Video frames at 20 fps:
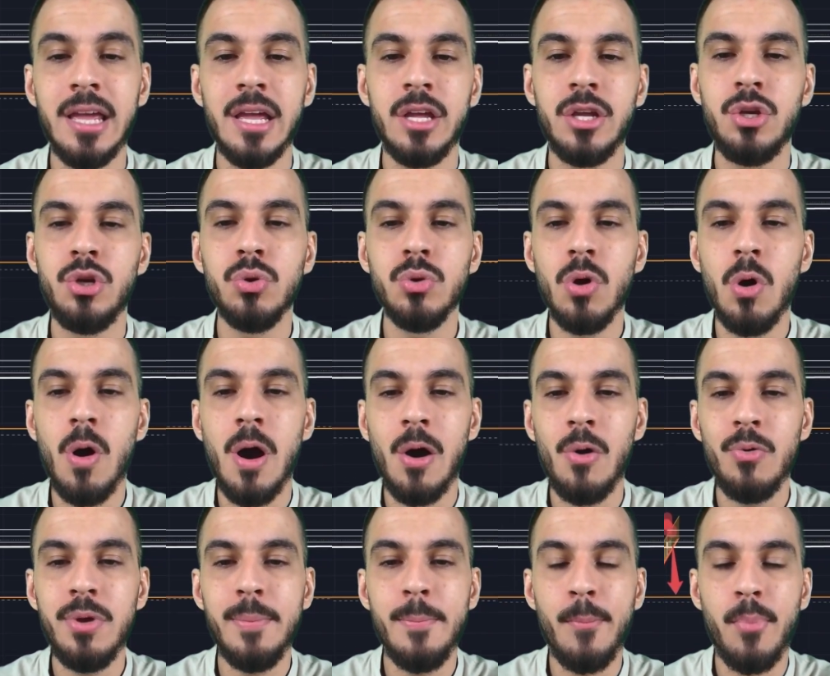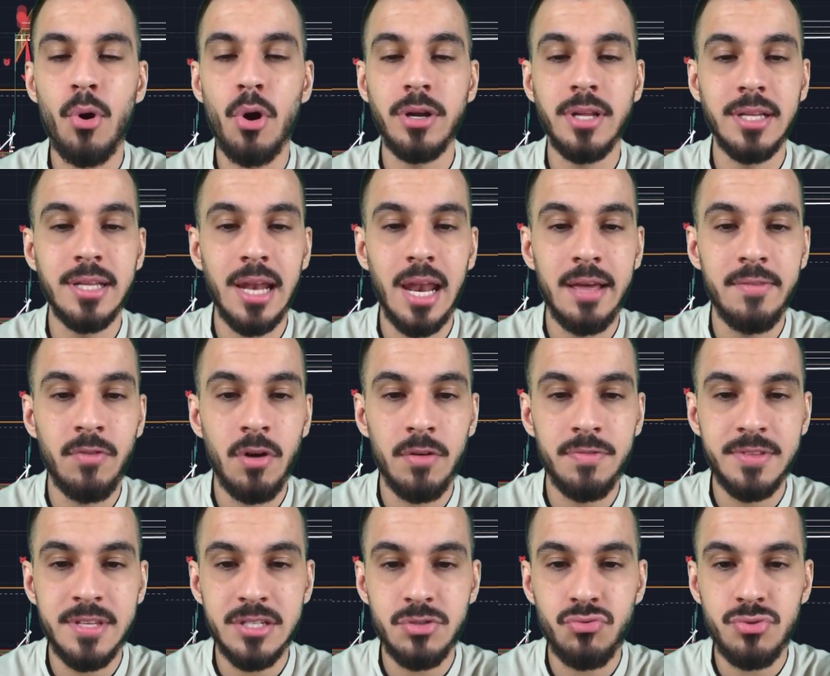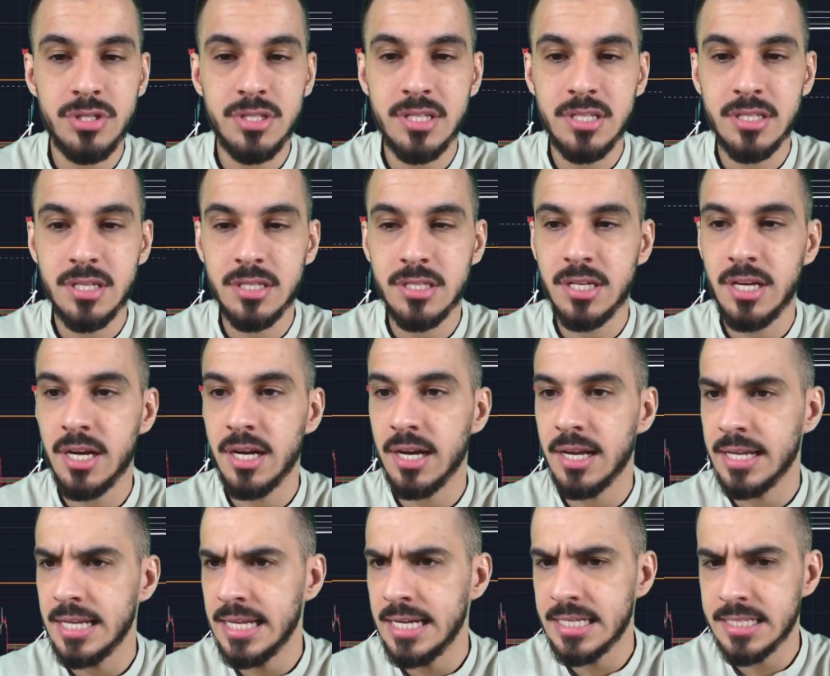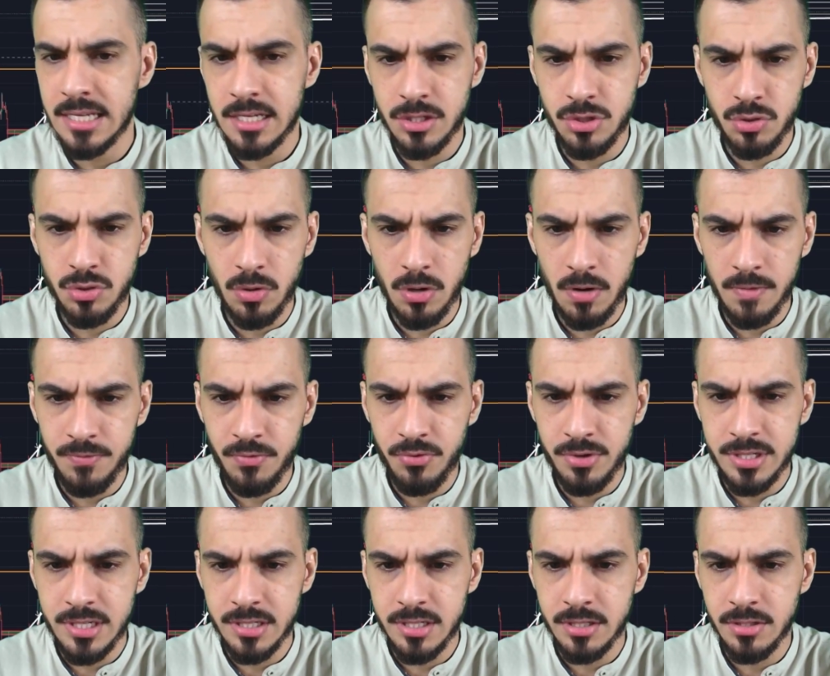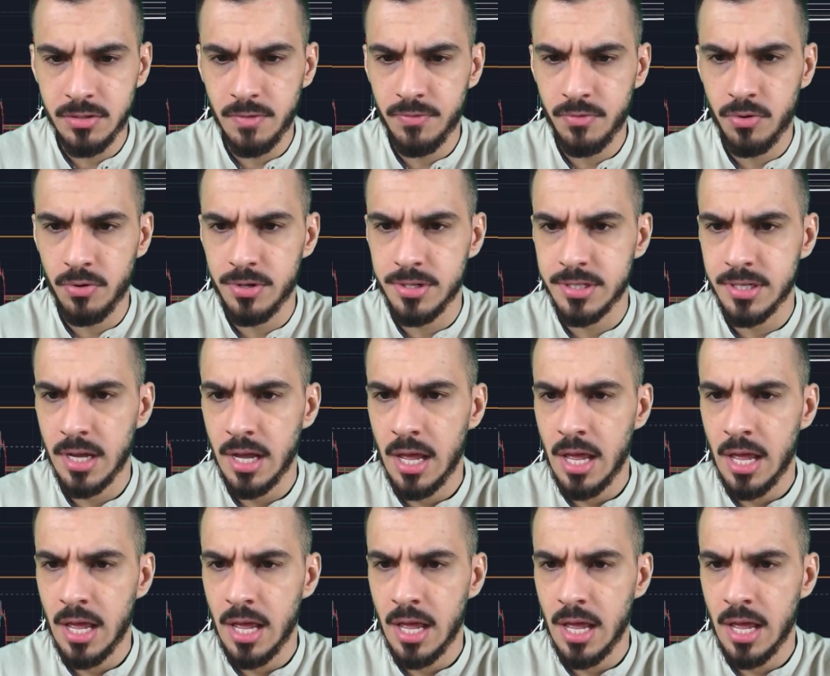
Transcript: You know how important the level of this resistance here, it is a zone of resistance of course.